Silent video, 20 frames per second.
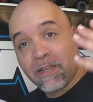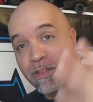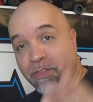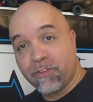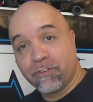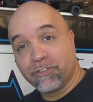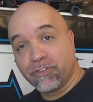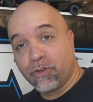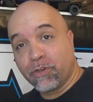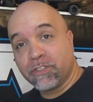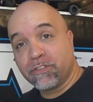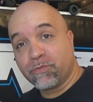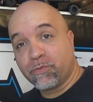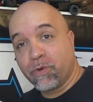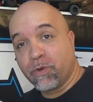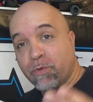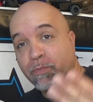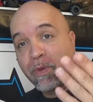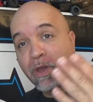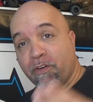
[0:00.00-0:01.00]
There's always
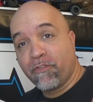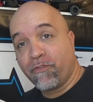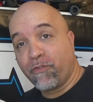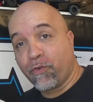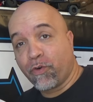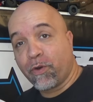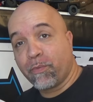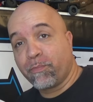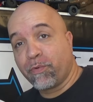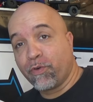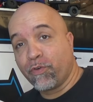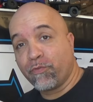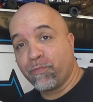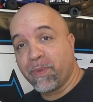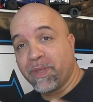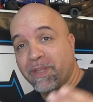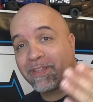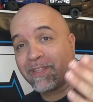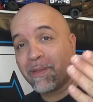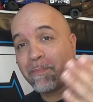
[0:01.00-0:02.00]
room for
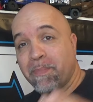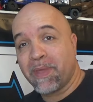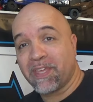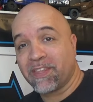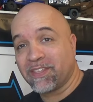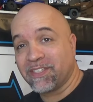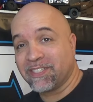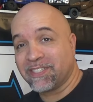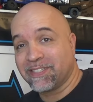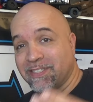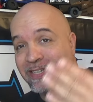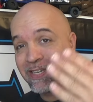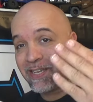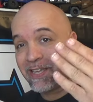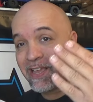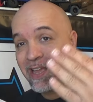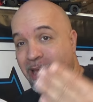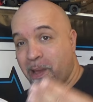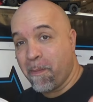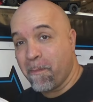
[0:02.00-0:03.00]
improvement to make this
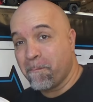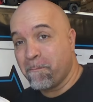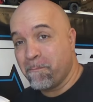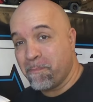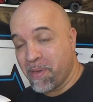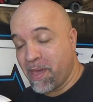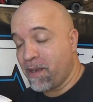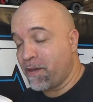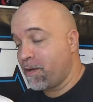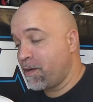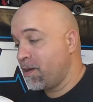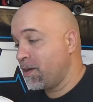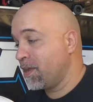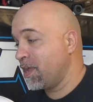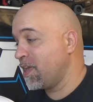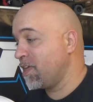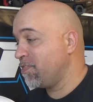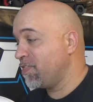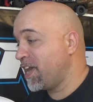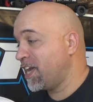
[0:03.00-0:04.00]
thing better,
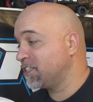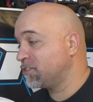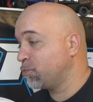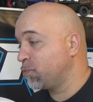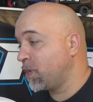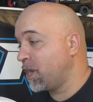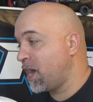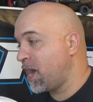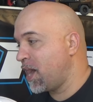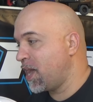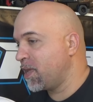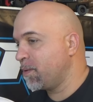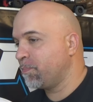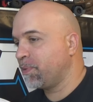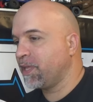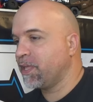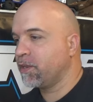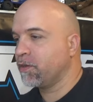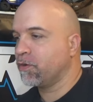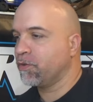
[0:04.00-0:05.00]
and that's what I am
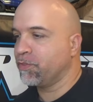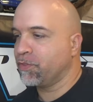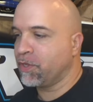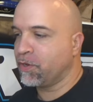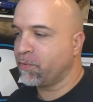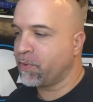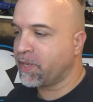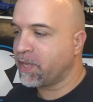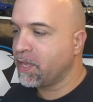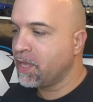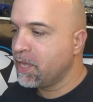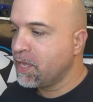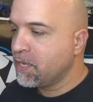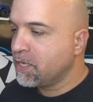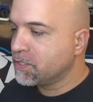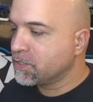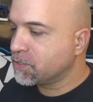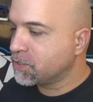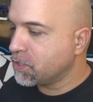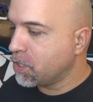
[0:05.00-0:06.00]
planning on doing.
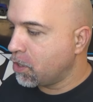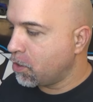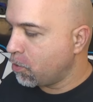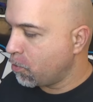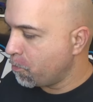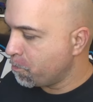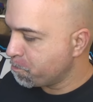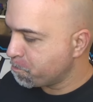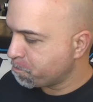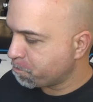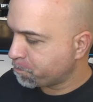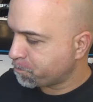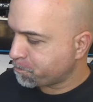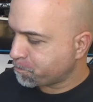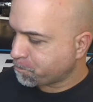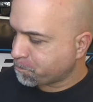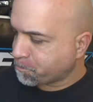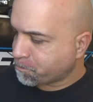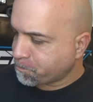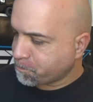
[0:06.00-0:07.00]
So
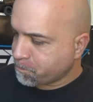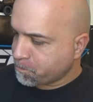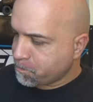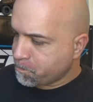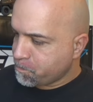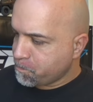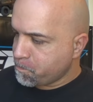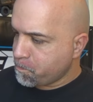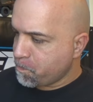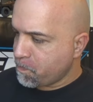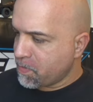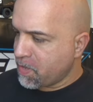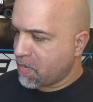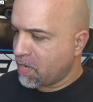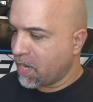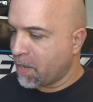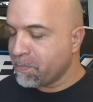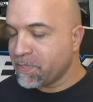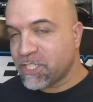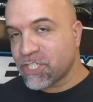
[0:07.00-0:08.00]

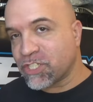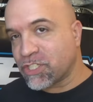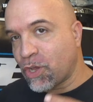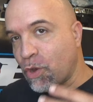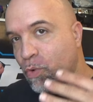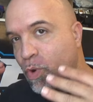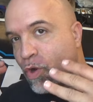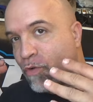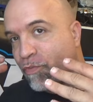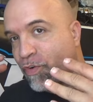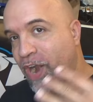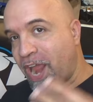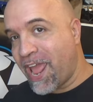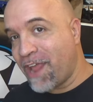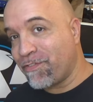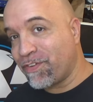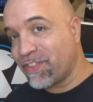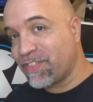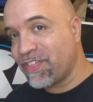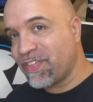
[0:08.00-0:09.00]
let me just go over
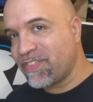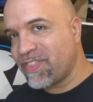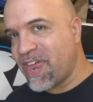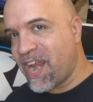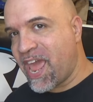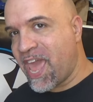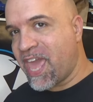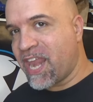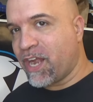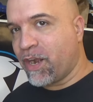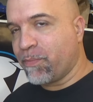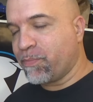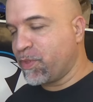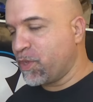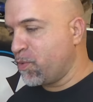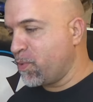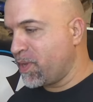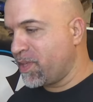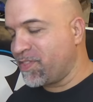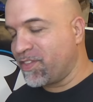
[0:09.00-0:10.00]
everything that I ended up
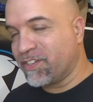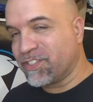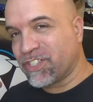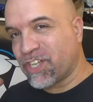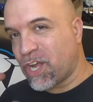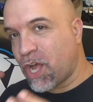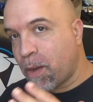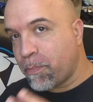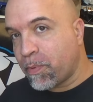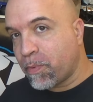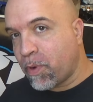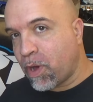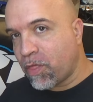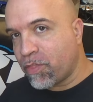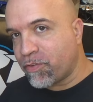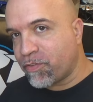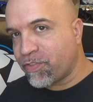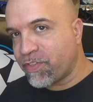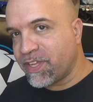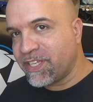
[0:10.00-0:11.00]
doing. There's a couple
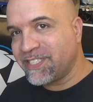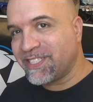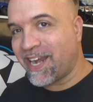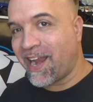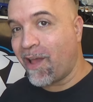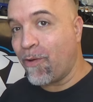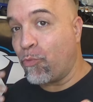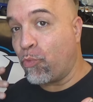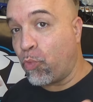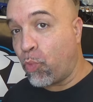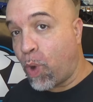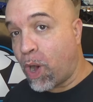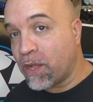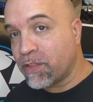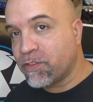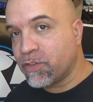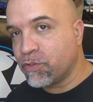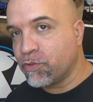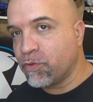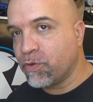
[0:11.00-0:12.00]
other things that I
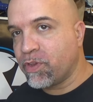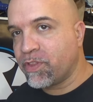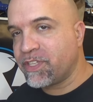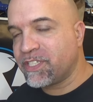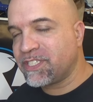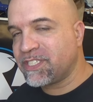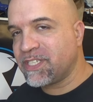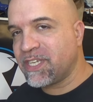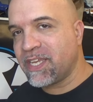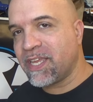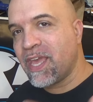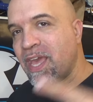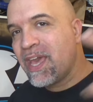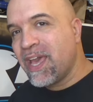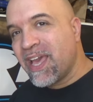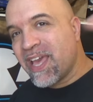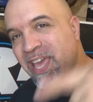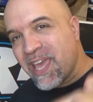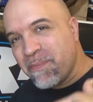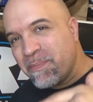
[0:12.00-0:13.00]
want to do to this thing.
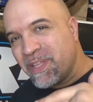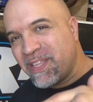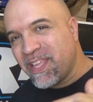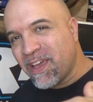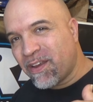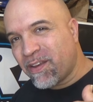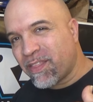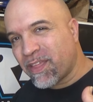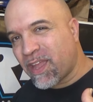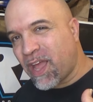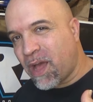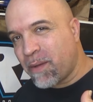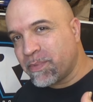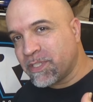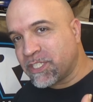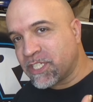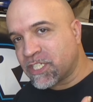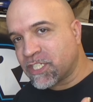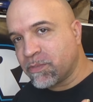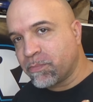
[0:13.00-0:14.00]
Hit me down in the
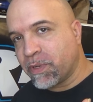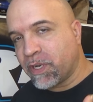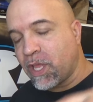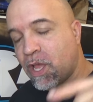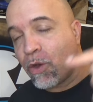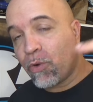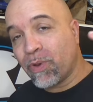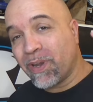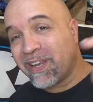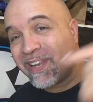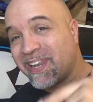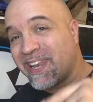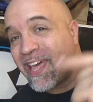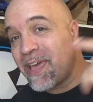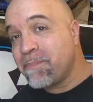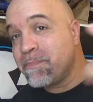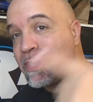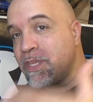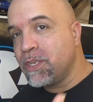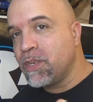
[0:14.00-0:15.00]
comment section below.
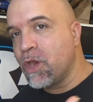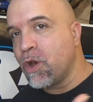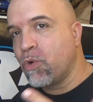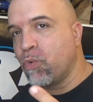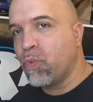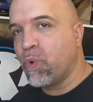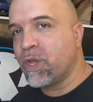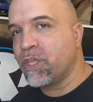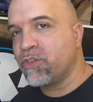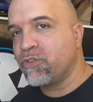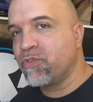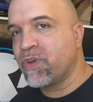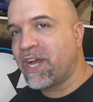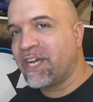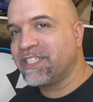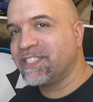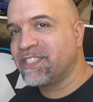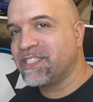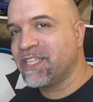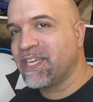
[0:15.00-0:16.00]
Let me know what you
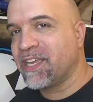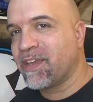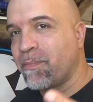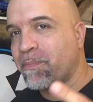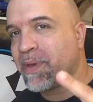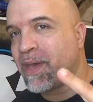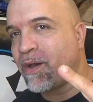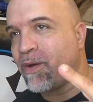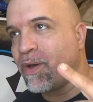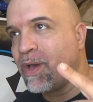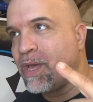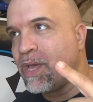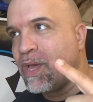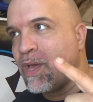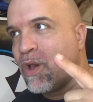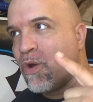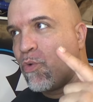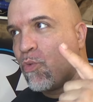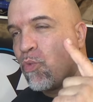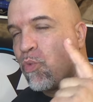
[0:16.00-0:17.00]
guys think about
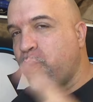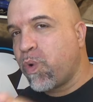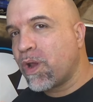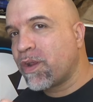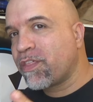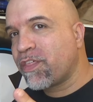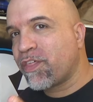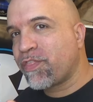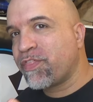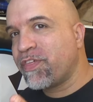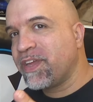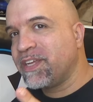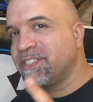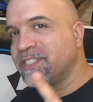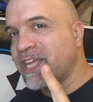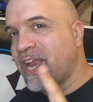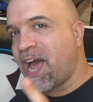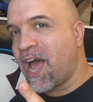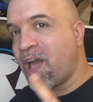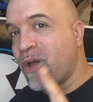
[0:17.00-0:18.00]
one of the things
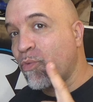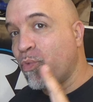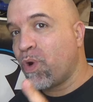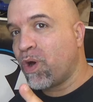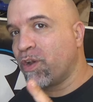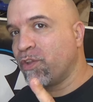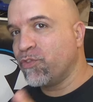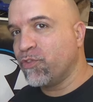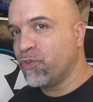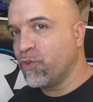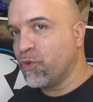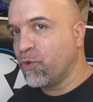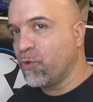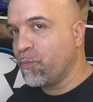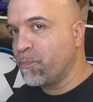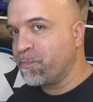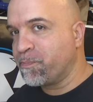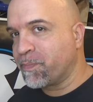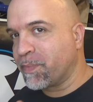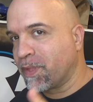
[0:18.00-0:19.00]
that I want to do.
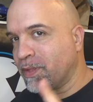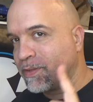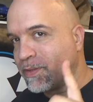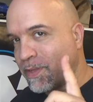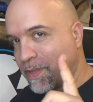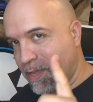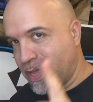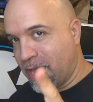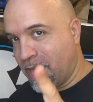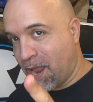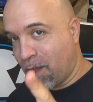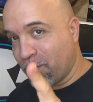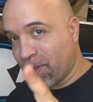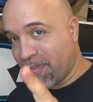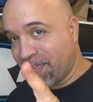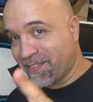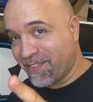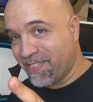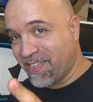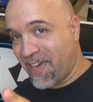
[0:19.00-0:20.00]
And I'll
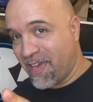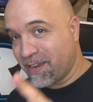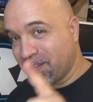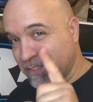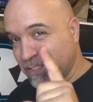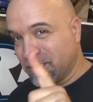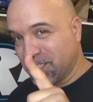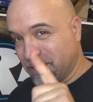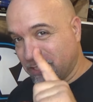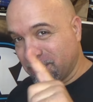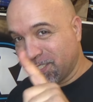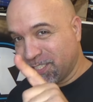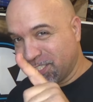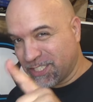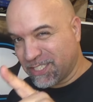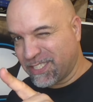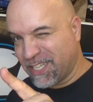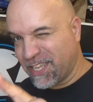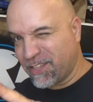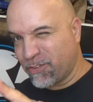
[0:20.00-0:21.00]
get to that.
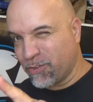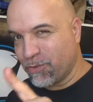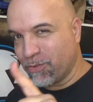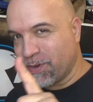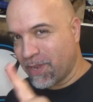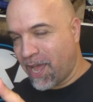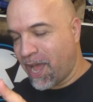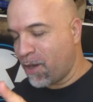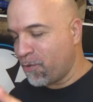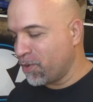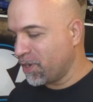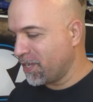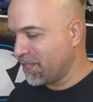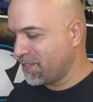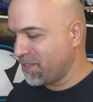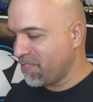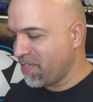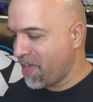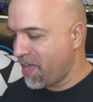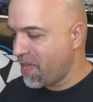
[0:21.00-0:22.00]
Just stay tuned. I will get
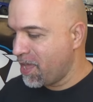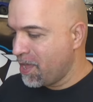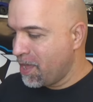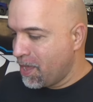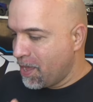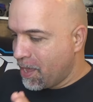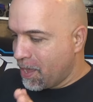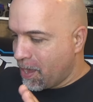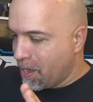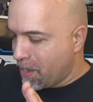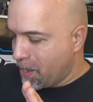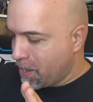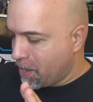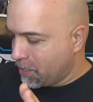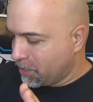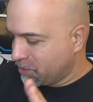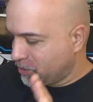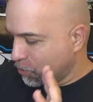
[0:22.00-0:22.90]
to that.